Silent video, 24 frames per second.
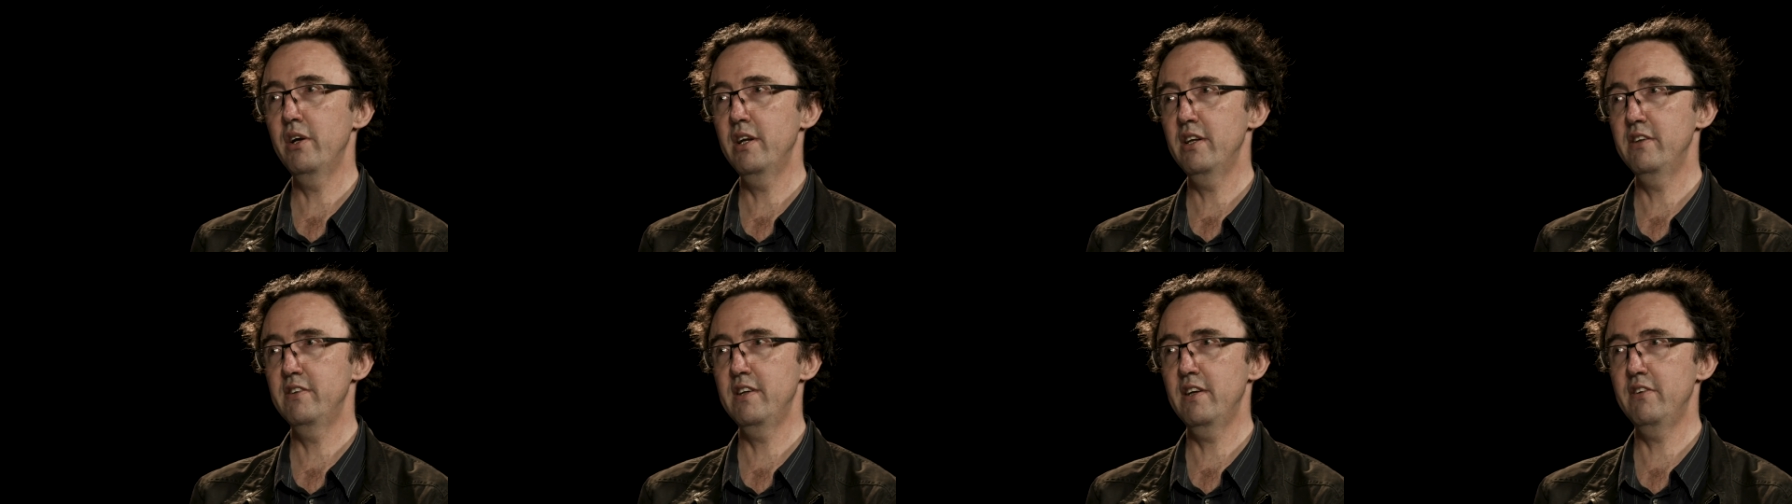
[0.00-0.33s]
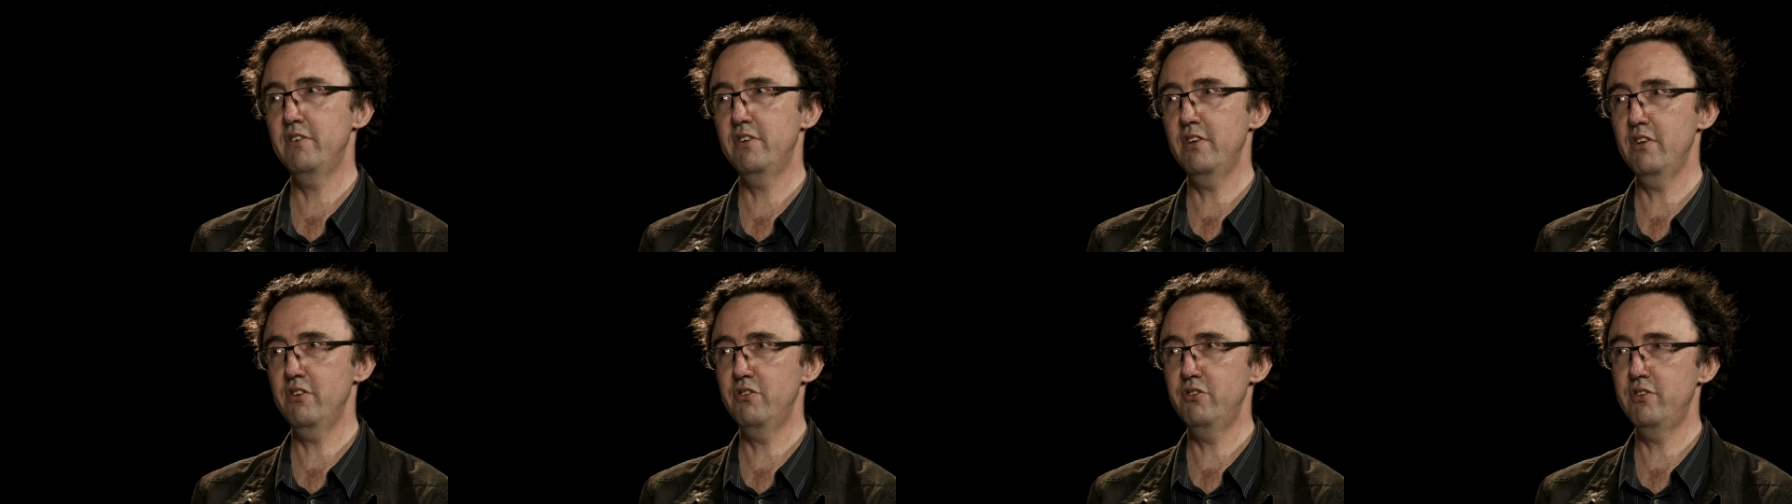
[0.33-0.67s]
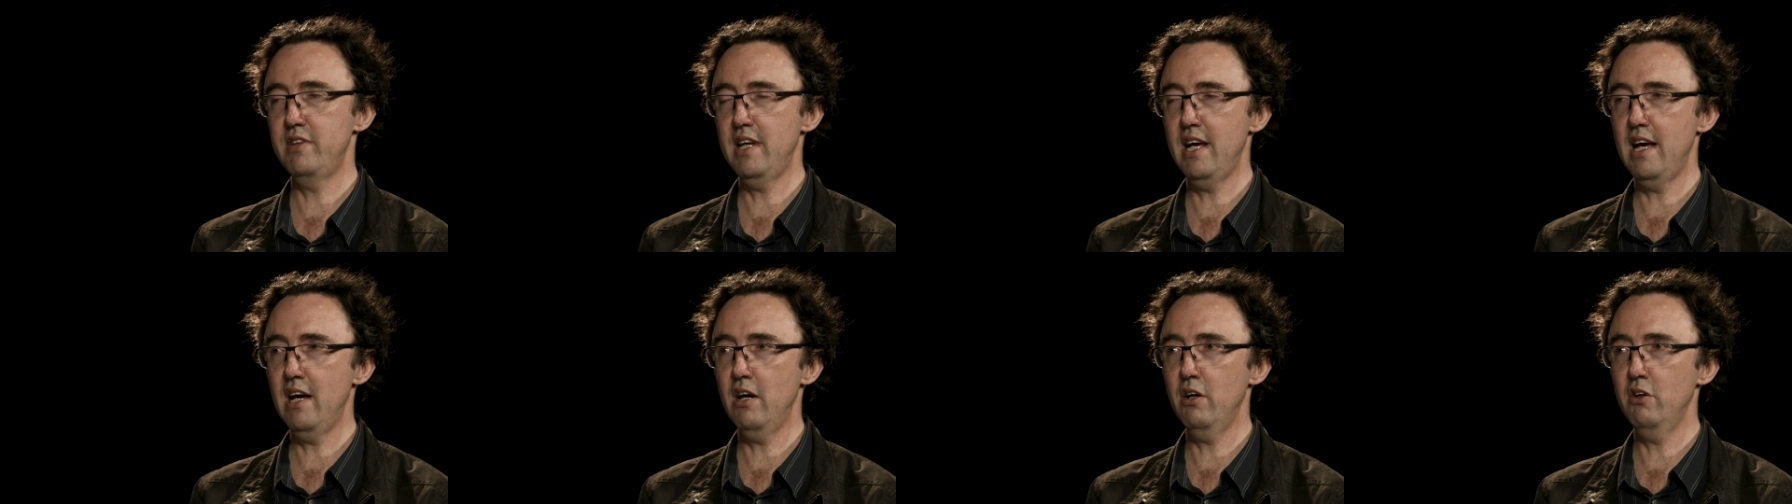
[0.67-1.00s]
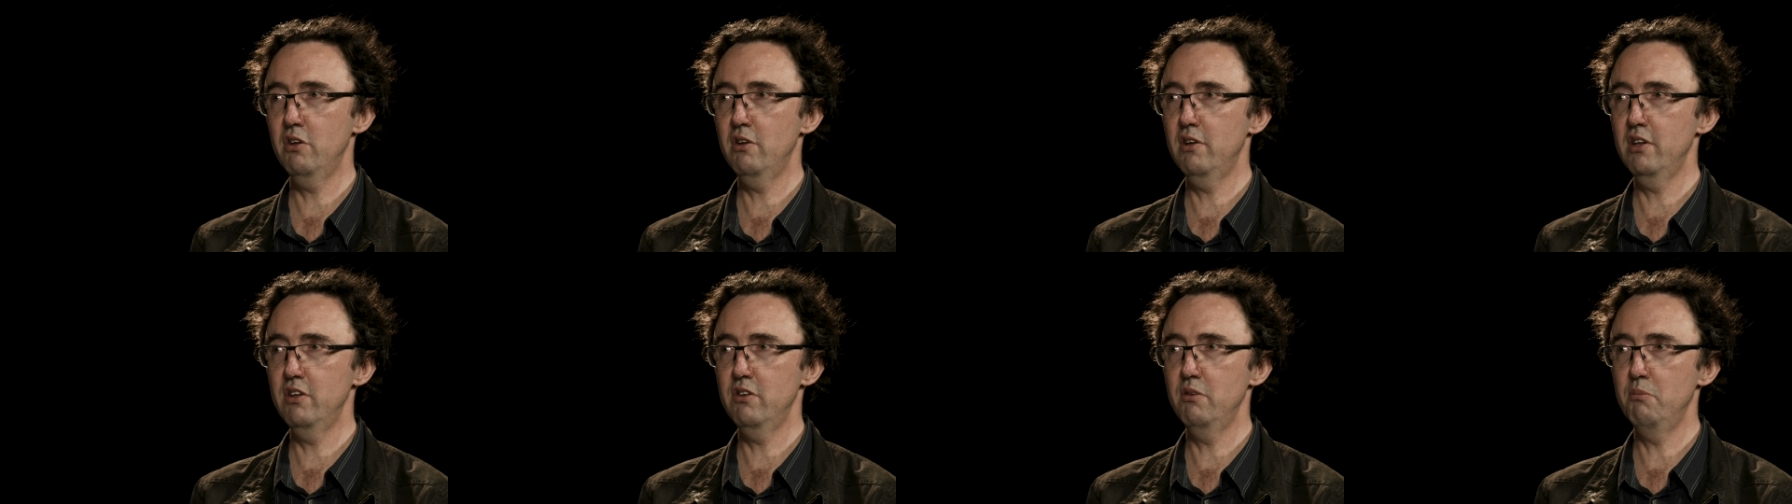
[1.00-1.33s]
He says that
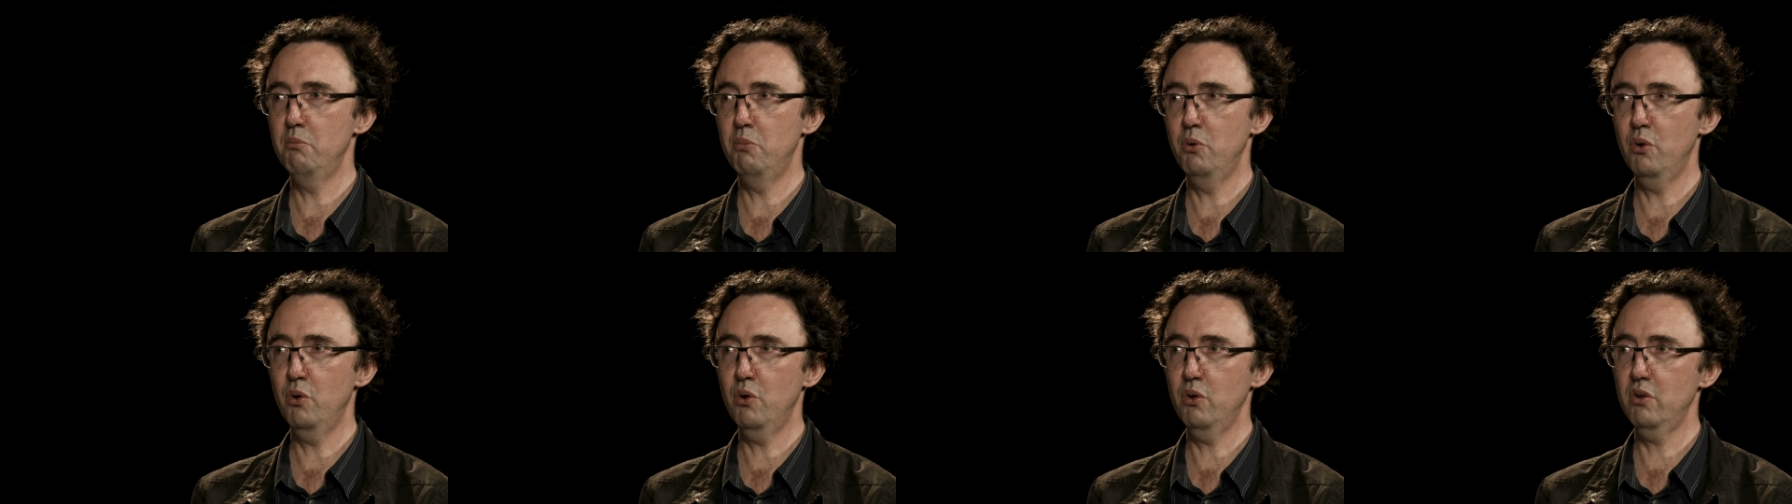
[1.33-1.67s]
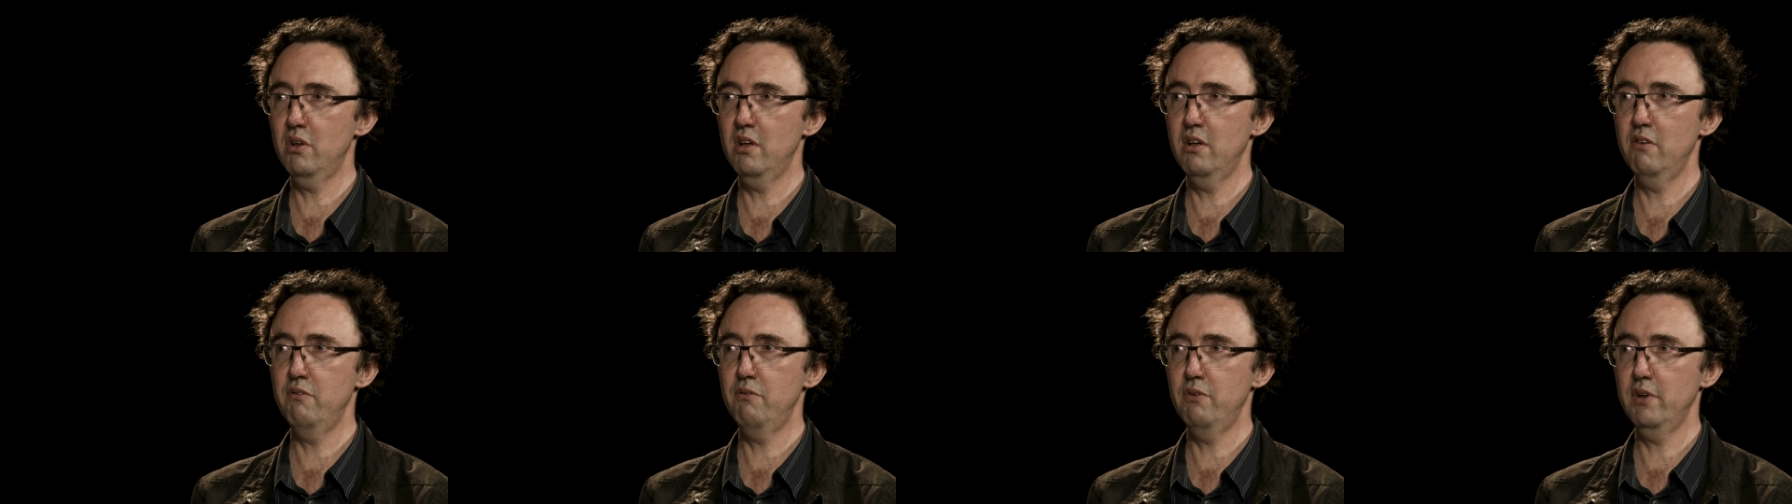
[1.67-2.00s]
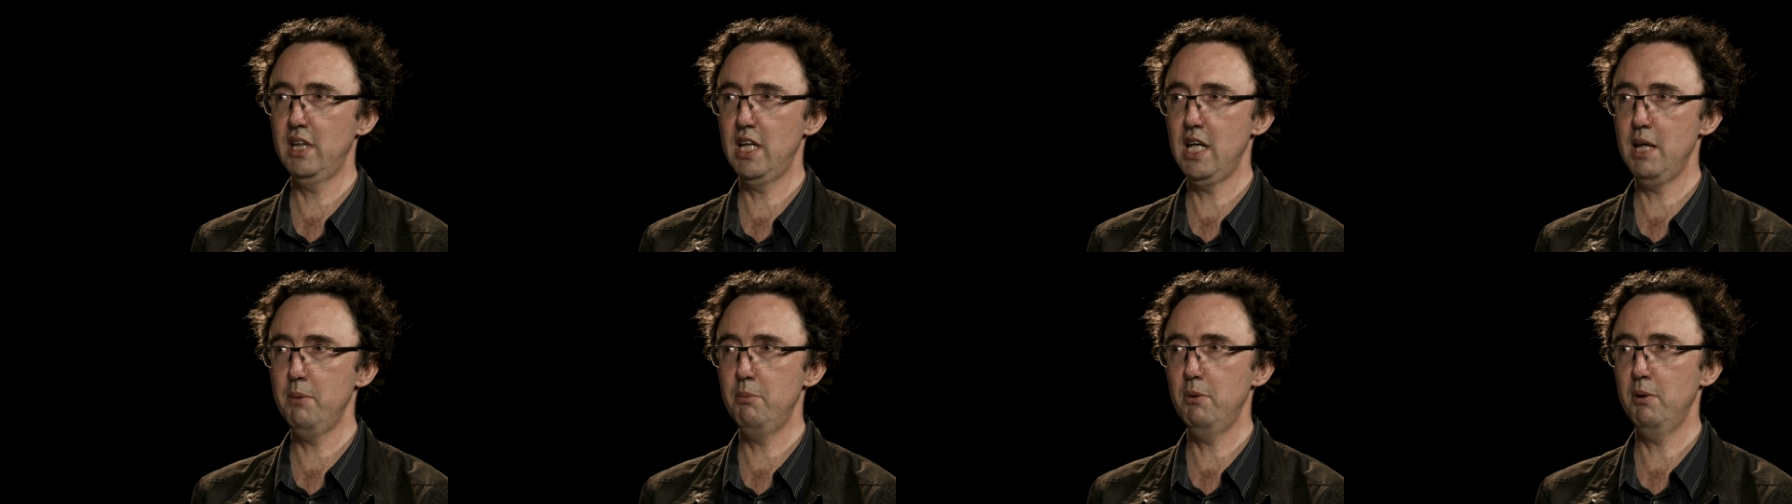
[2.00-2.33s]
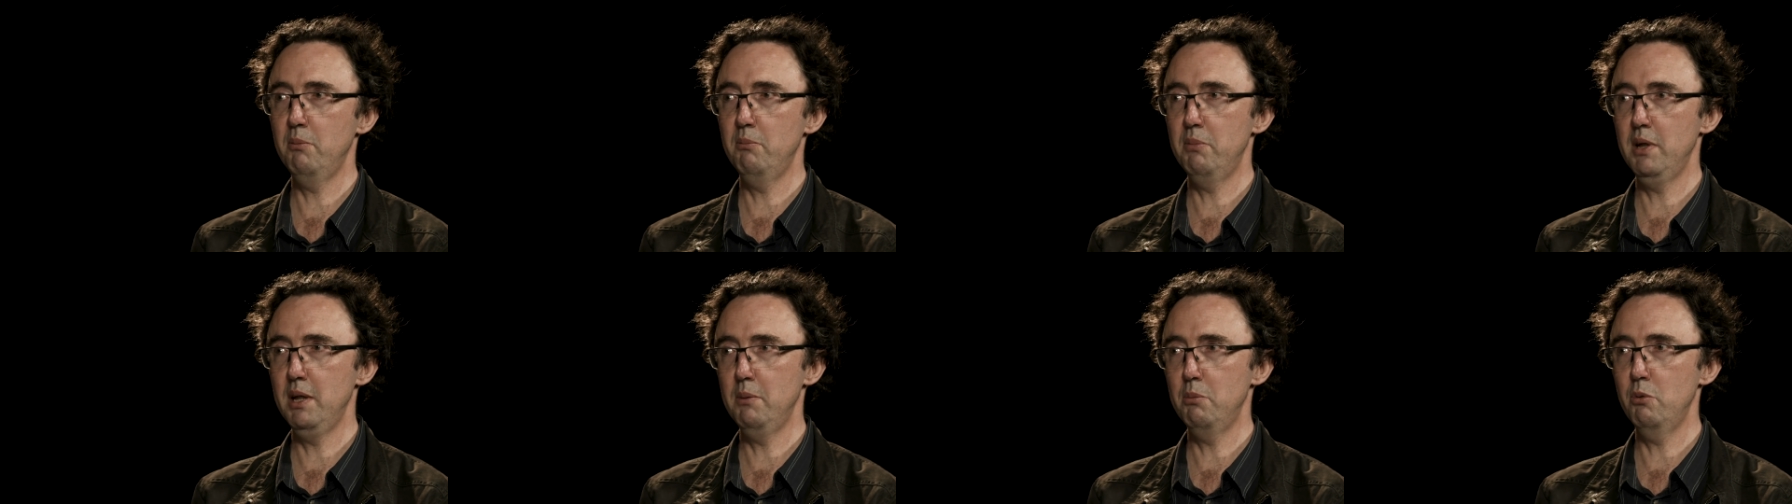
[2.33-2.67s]
sound is important for
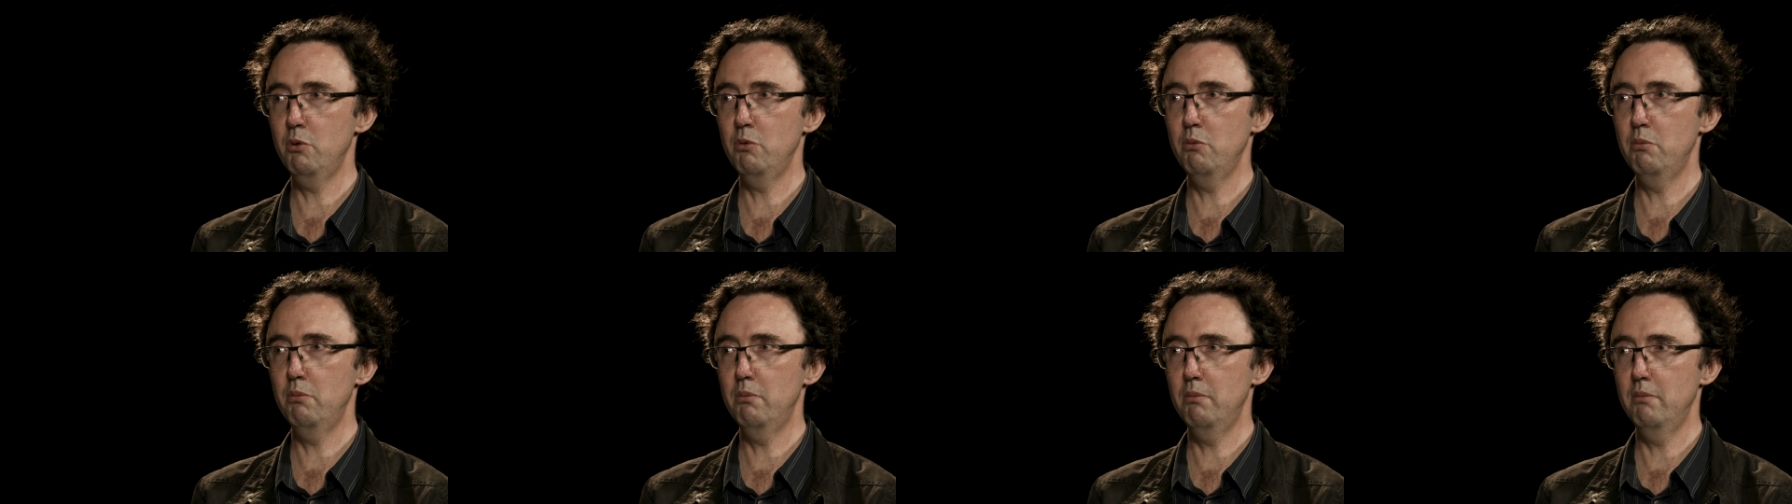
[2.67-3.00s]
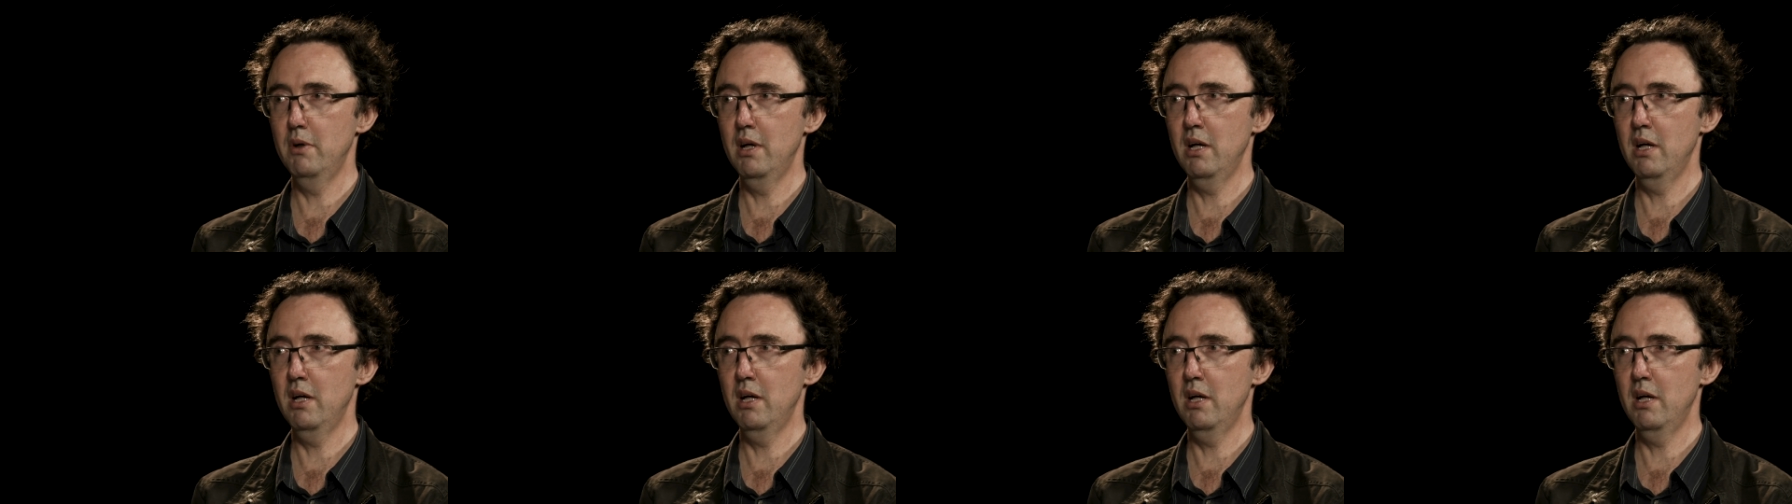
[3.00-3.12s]
keeping people.